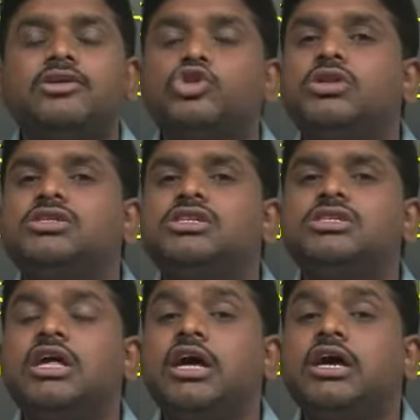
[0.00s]
So this
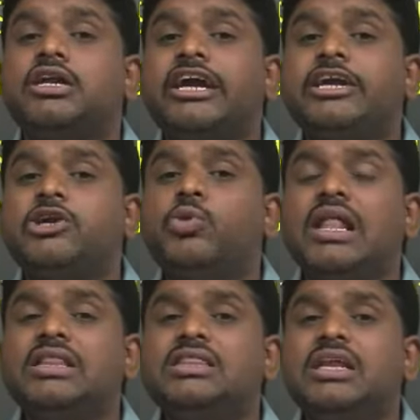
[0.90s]
is right to
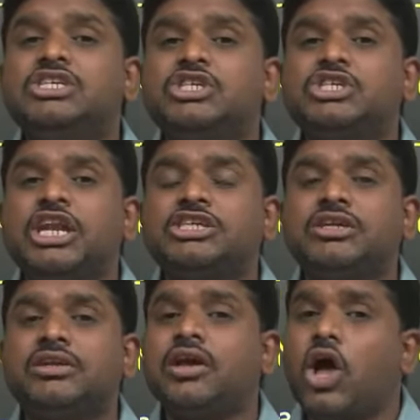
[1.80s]
health
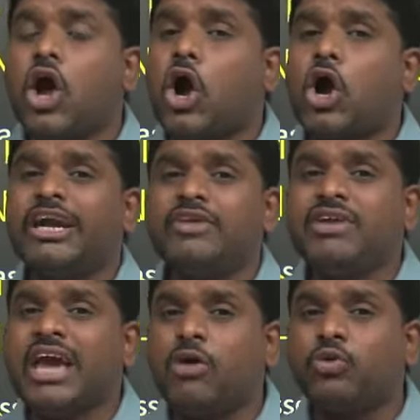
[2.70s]
legislation. Already
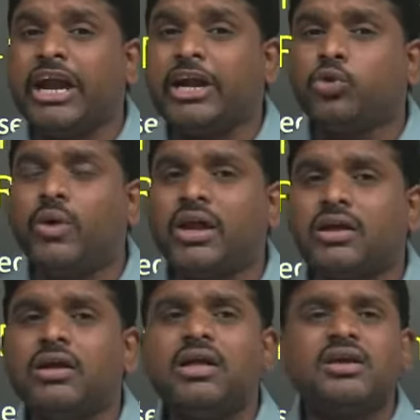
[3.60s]
we have right to
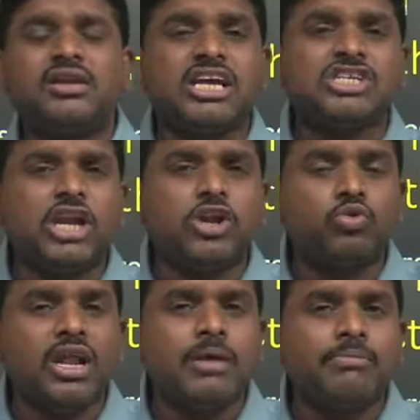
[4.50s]
work, National
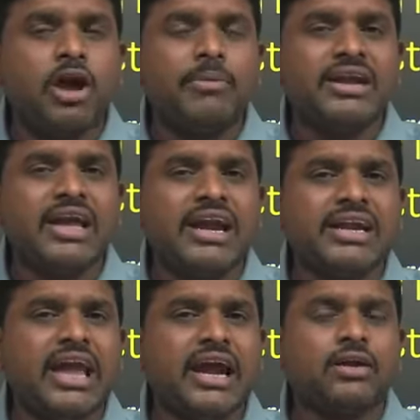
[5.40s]
Rural Employment
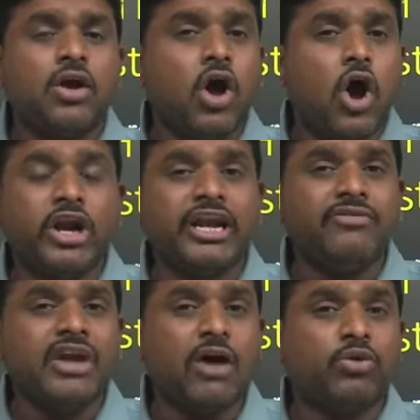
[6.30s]
Guarantee Act. Already
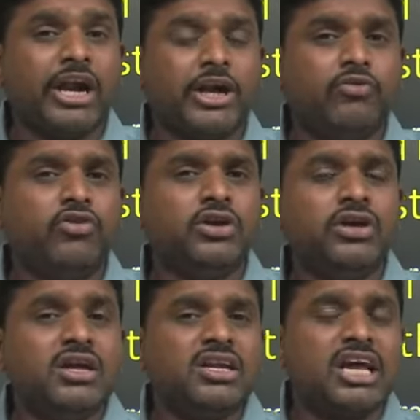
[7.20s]
we have right to
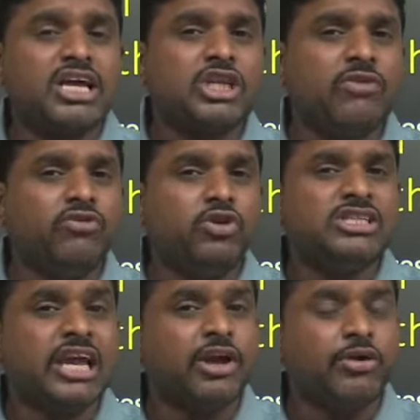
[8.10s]
food, National
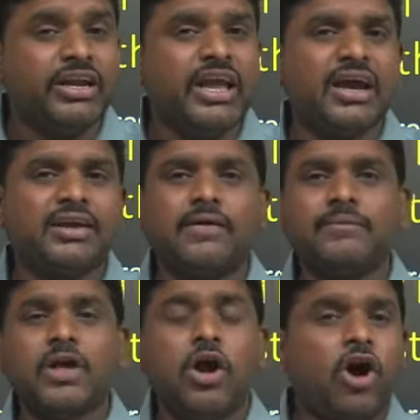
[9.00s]
Food Security Act.
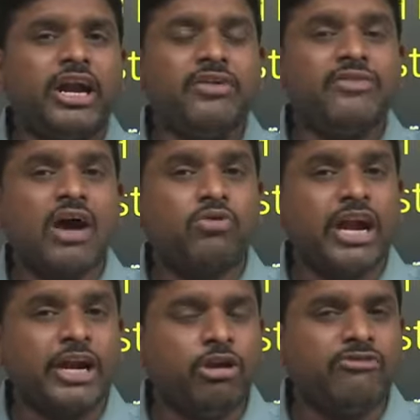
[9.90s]
Already we have
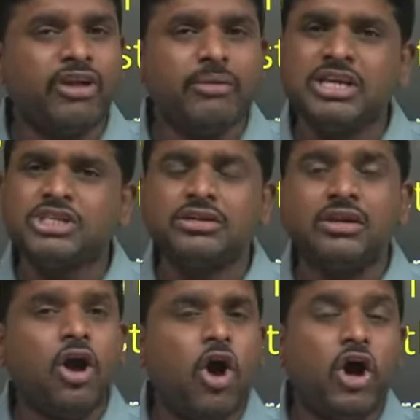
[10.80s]
right to
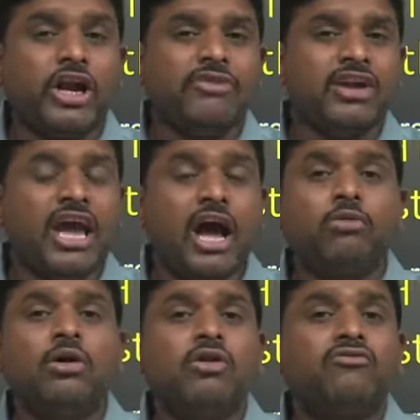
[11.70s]
information. Already we
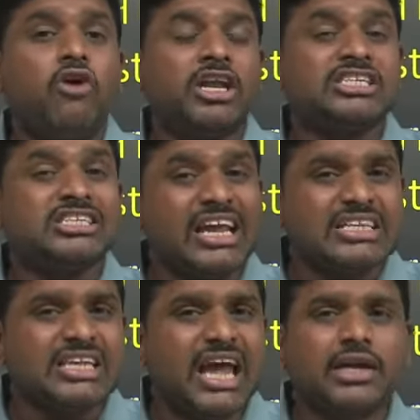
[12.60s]
have Forest
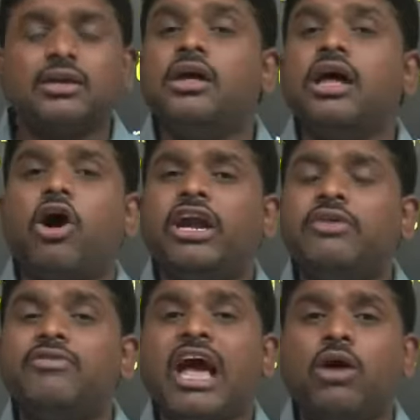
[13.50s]
Rights Act.
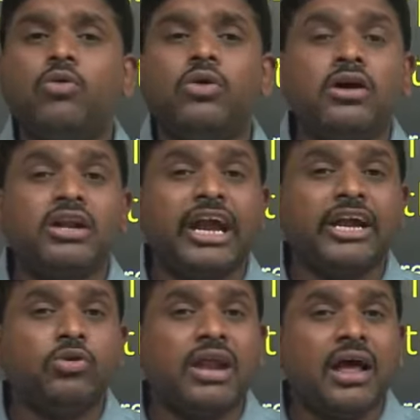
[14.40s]
Already we have
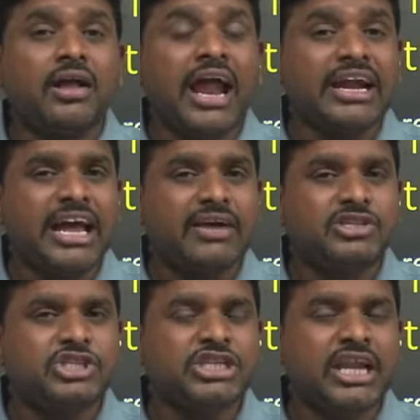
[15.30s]
right to Land
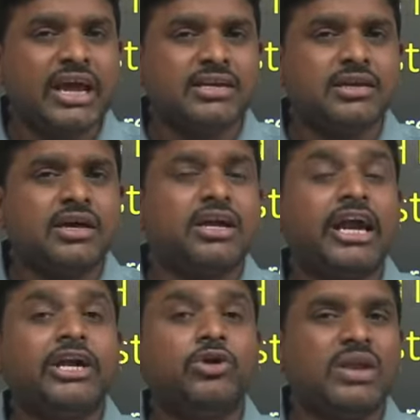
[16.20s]
Acquisition Act,
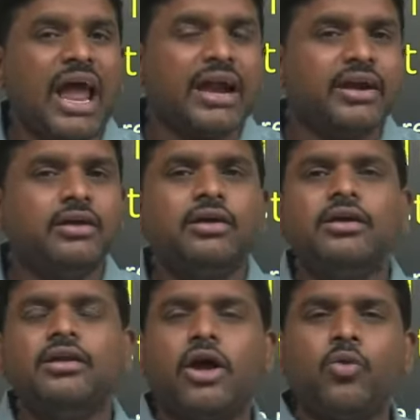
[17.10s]
right to land.
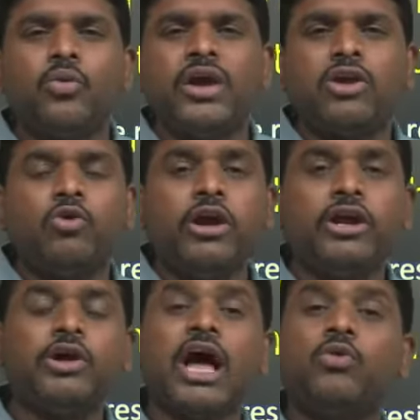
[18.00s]
Now we are
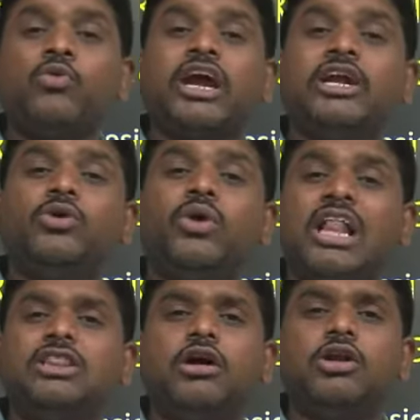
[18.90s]
going to have right to
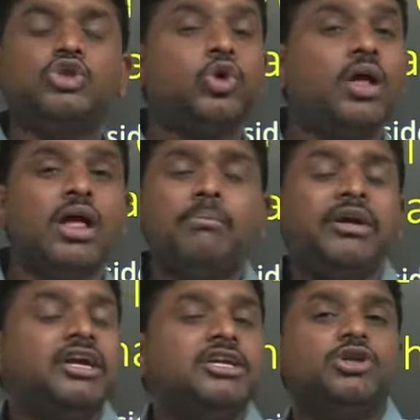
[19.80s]
health also,
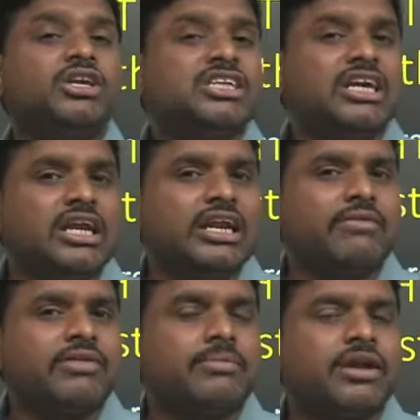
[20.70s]
but it is not central
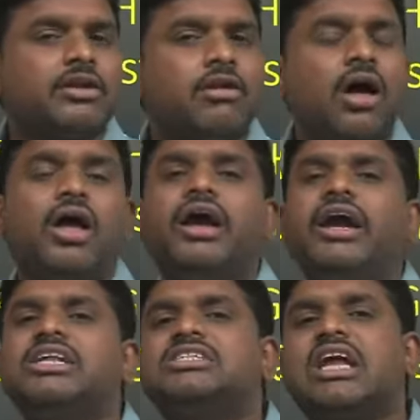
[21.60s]
government law,
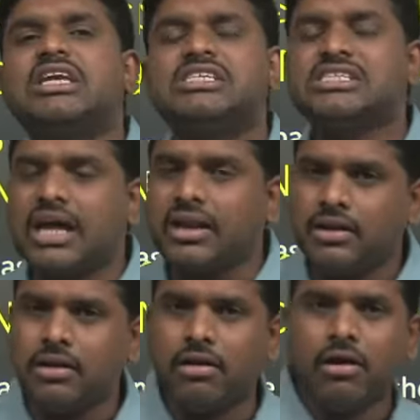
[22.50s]
it is Rajasthan
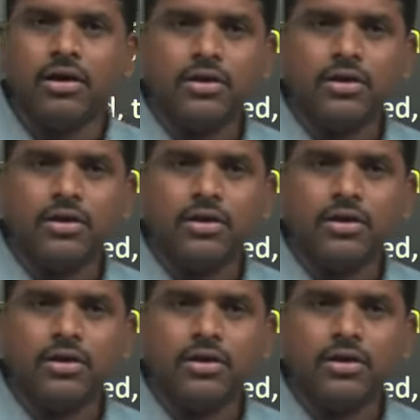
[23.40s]
law.